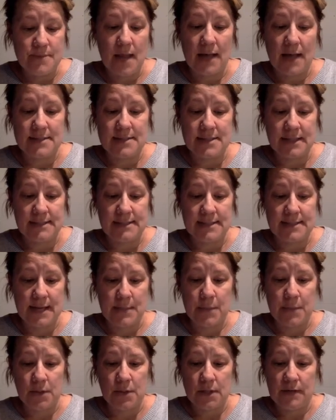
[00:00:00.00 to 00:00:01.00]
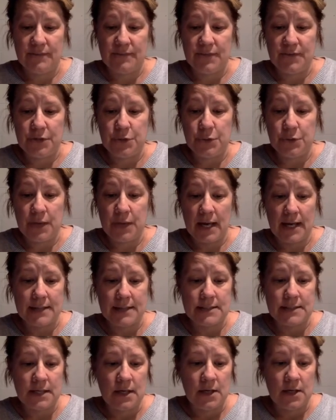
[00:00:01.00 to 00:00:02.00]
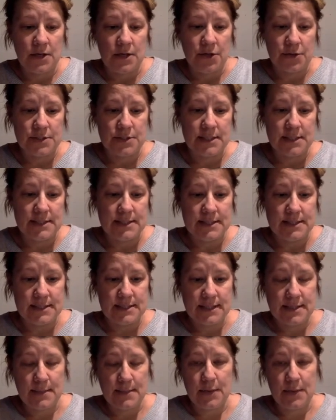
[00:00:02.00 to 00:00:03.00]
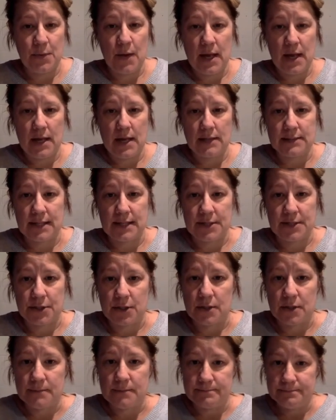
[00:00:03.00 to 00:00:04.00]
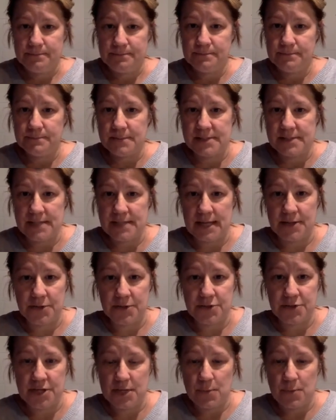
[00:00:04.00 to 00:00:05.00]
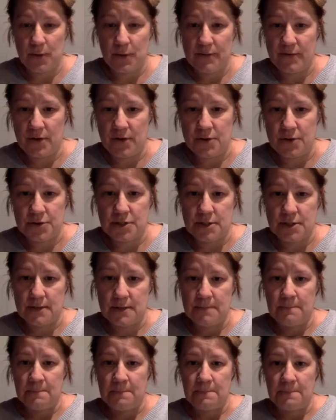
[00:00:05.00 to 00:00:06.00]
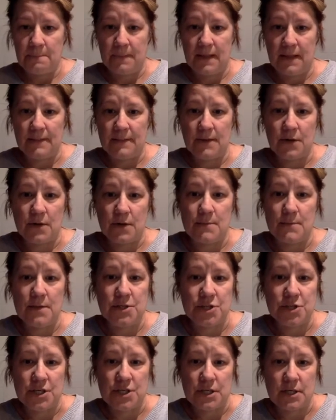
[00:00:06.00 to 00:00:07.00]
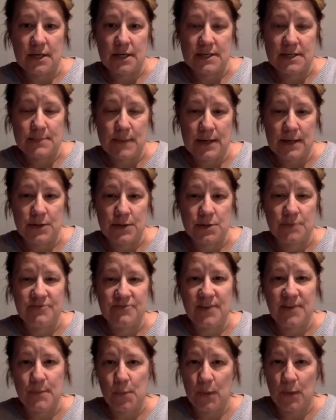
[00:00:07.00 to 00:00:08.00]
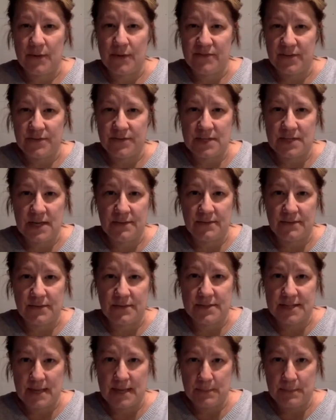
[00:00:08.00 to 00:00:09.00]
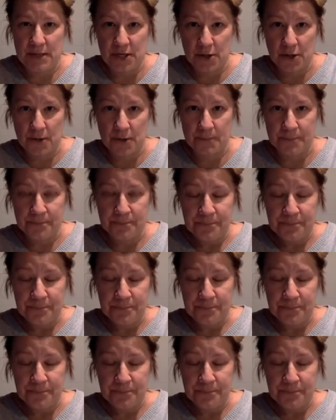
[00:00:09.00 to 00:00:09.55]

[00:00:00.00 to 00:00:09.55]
as an example, if you get your CCCWA letter signed on January 1st and their commission expires on February 15th the same year,